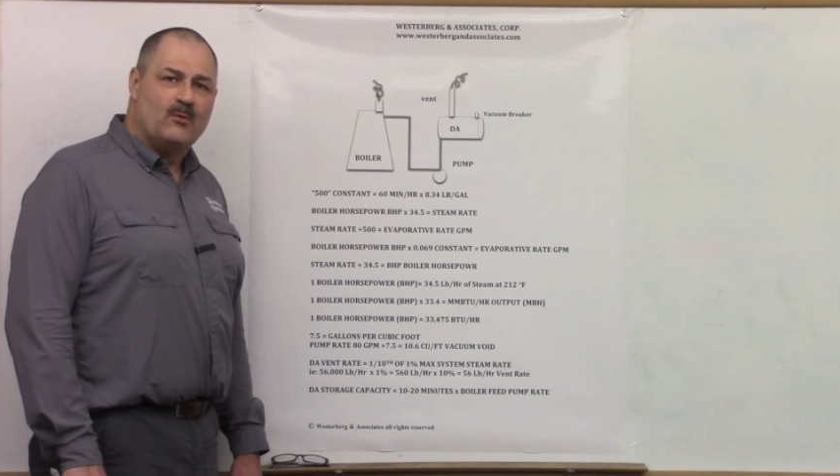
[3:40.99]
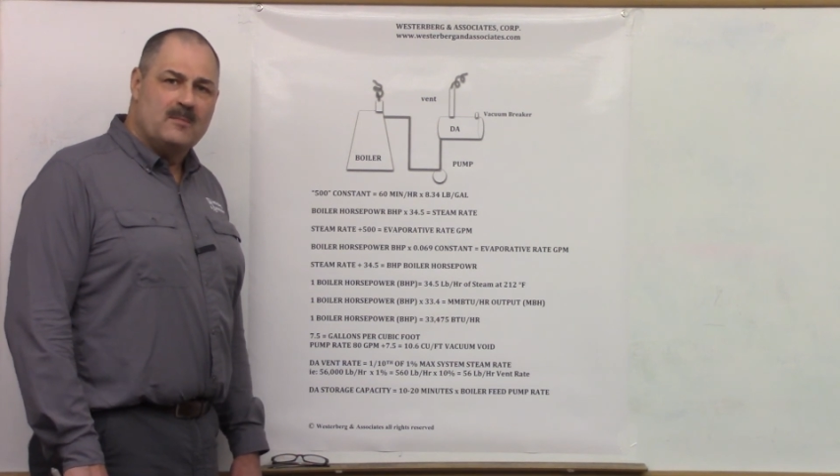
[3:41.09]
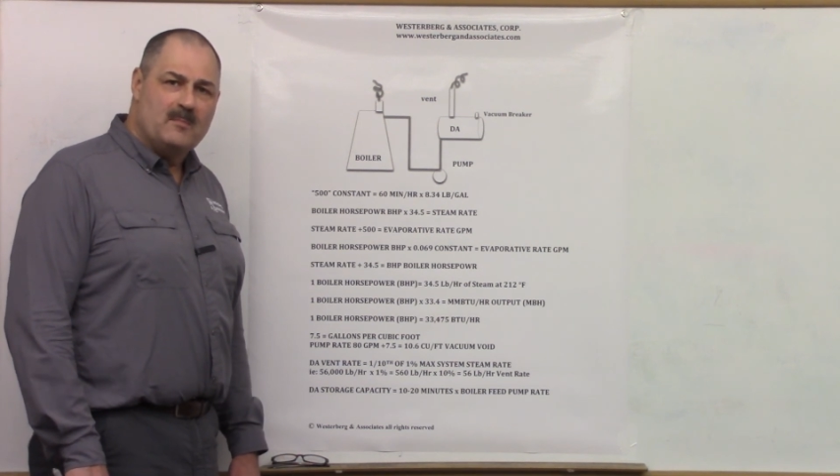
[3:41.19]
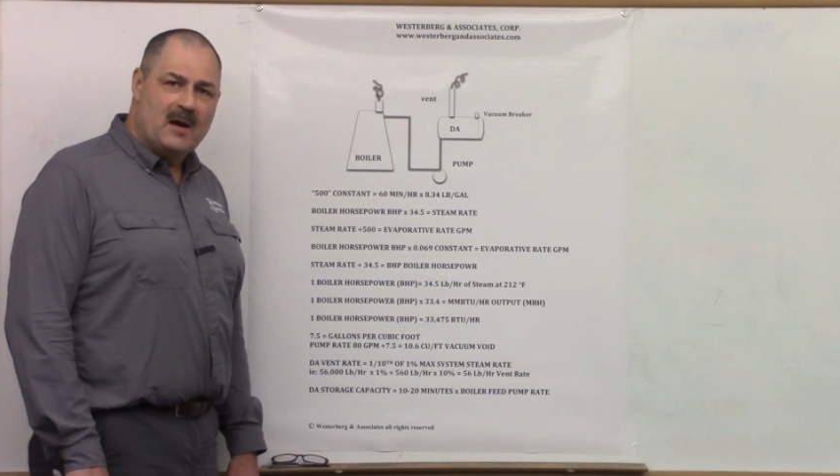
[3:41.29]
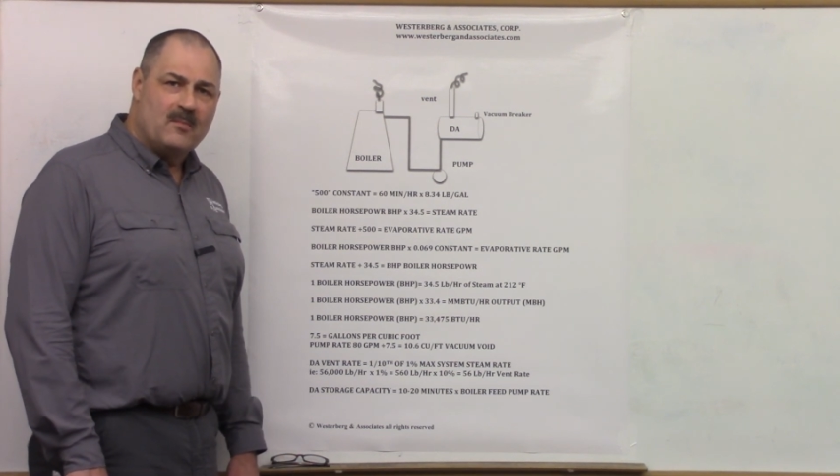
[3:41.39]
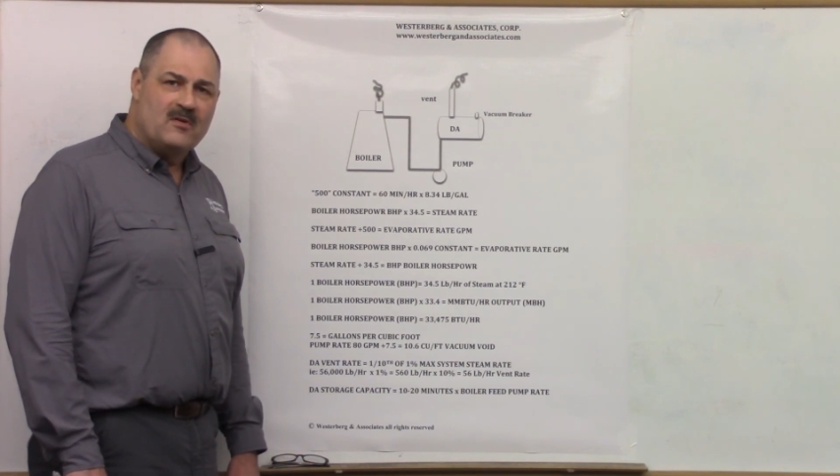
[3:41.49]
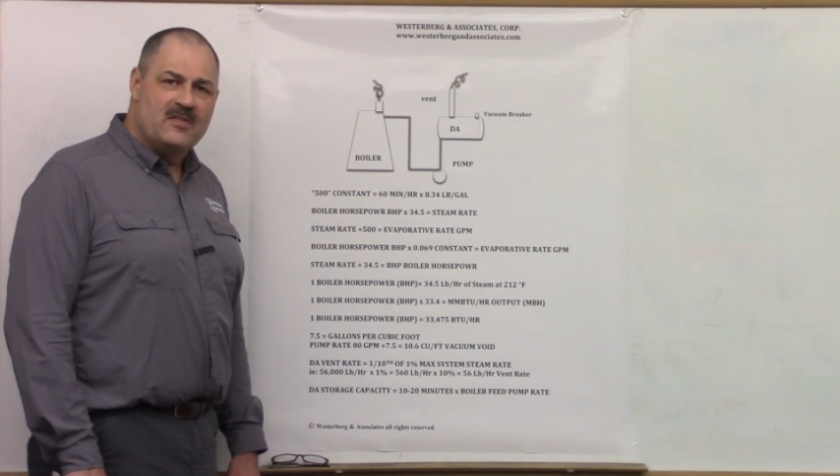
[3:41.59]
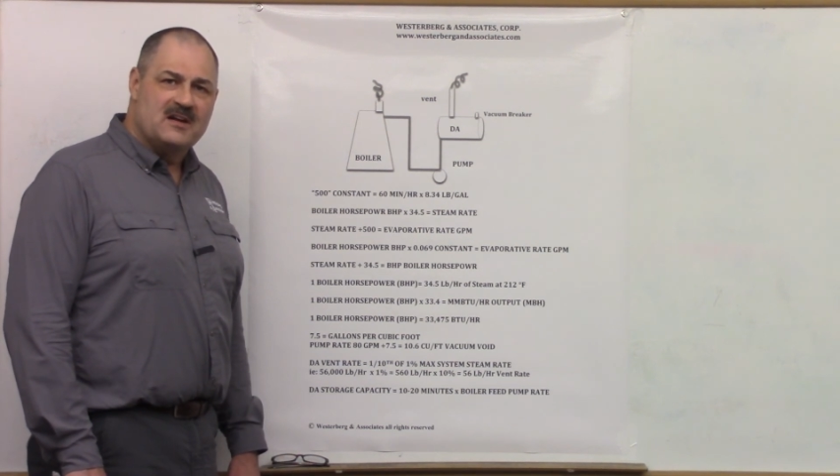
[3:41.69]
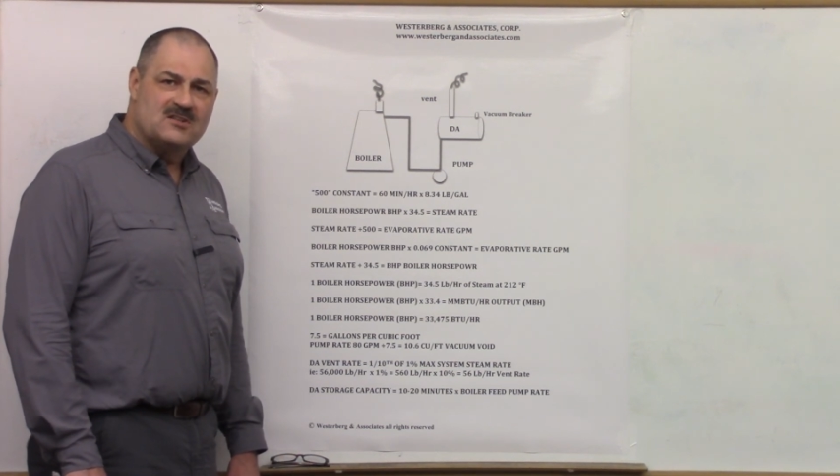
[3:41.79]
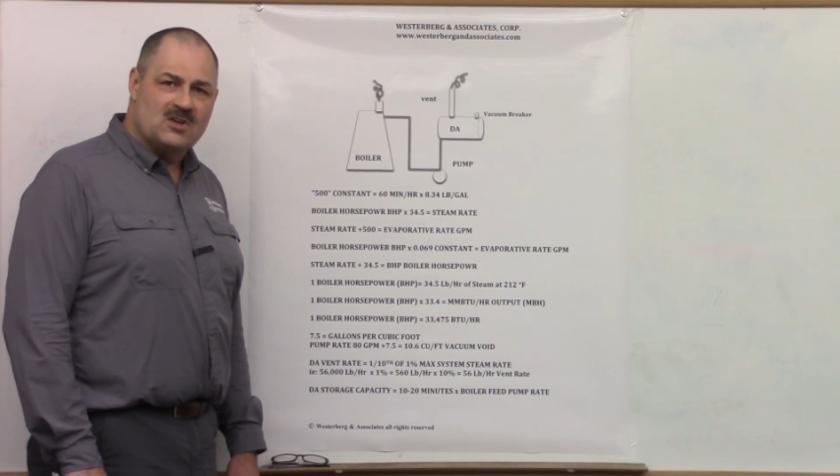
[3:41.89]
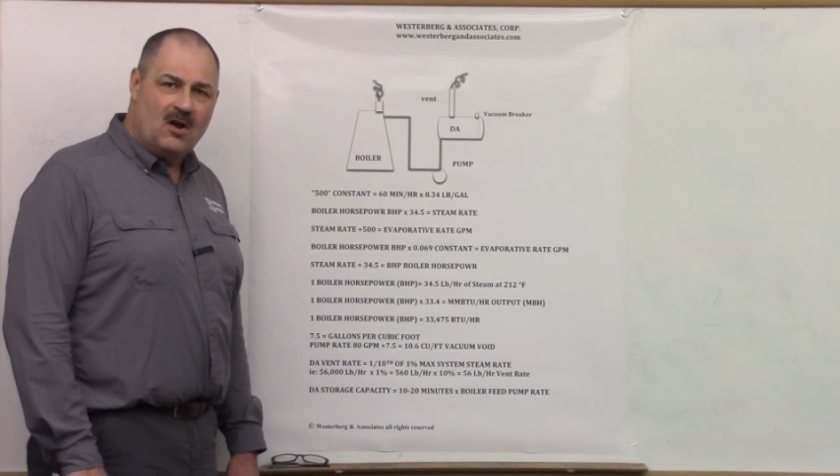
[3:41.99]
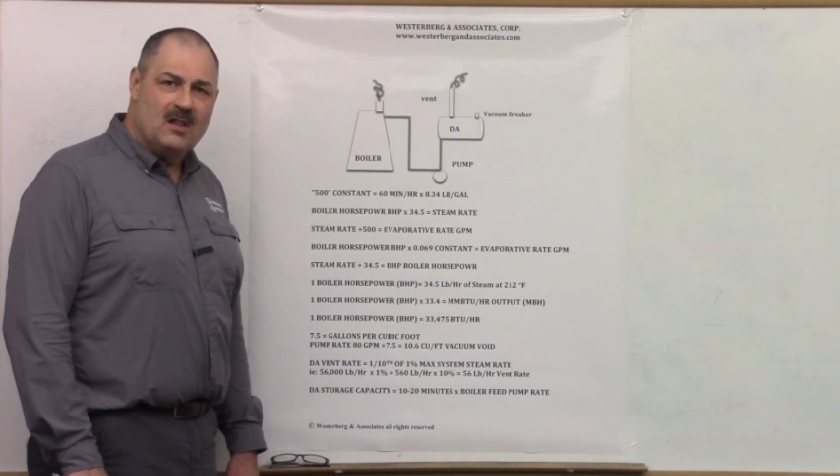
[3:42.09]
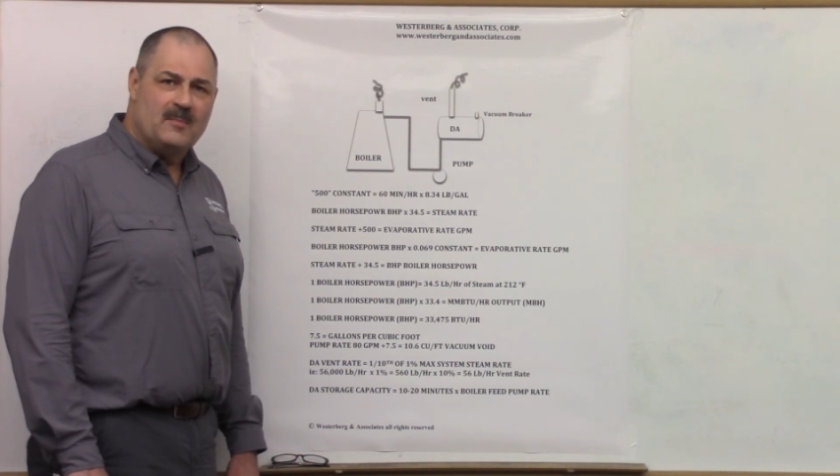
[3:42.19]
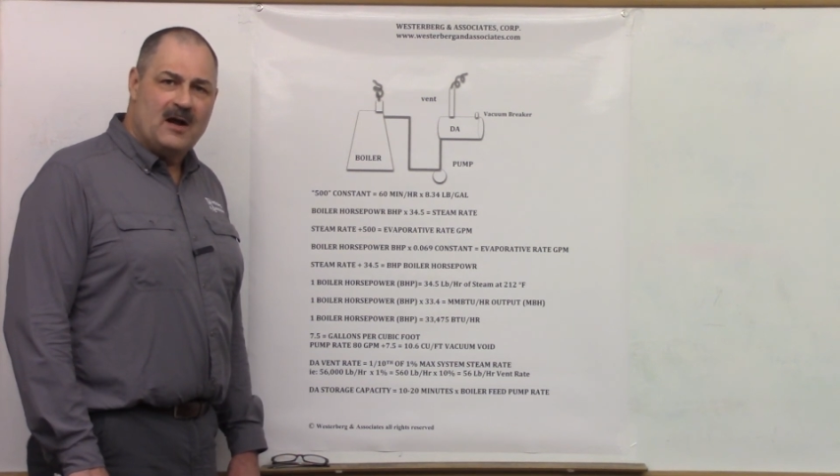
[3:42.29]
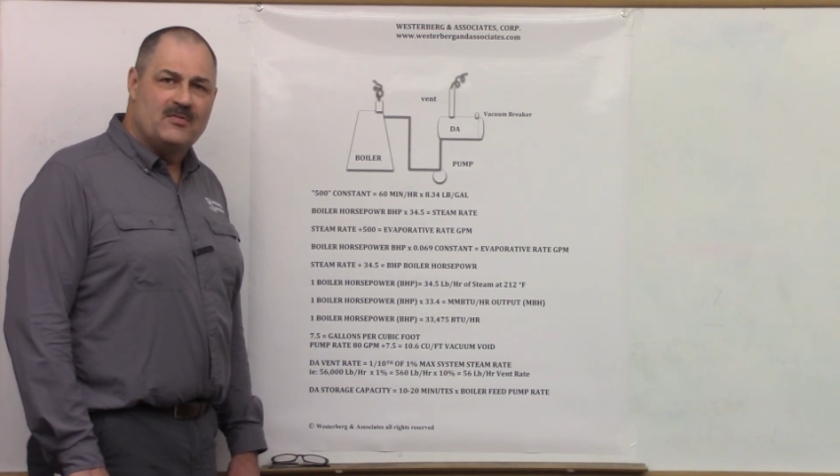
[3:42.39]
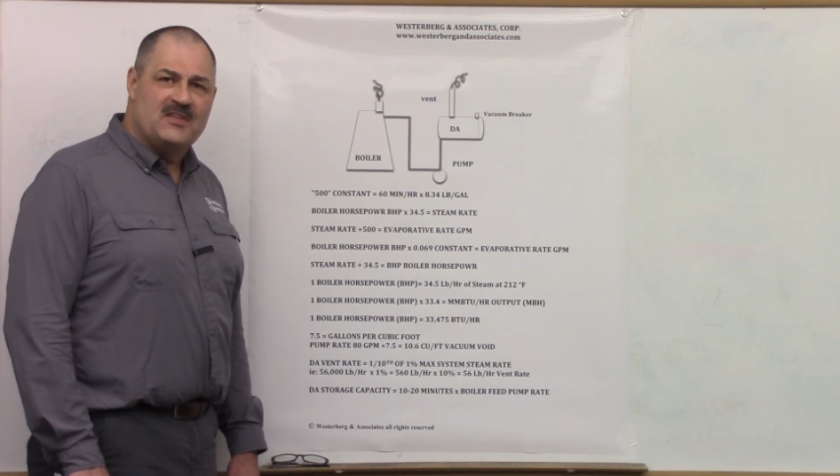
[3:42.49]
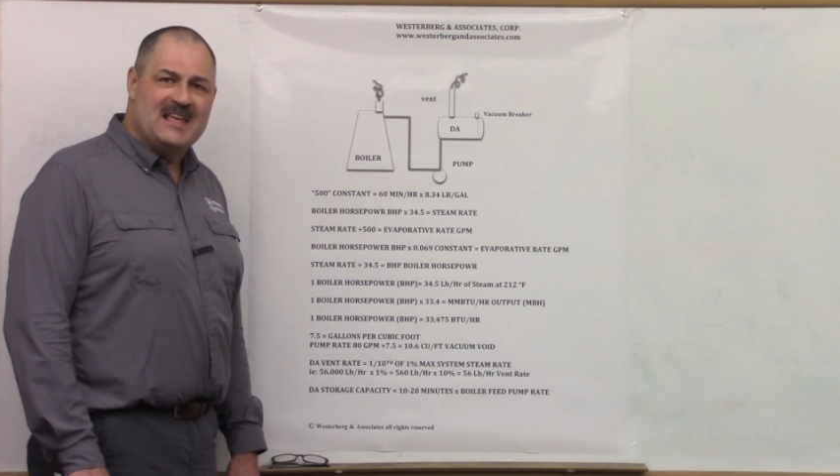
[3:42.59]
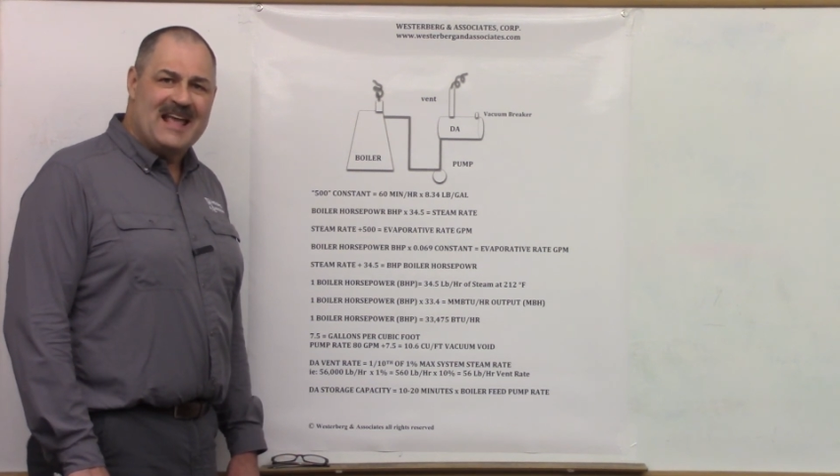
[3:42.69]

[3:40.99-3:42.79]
remember that it's all about the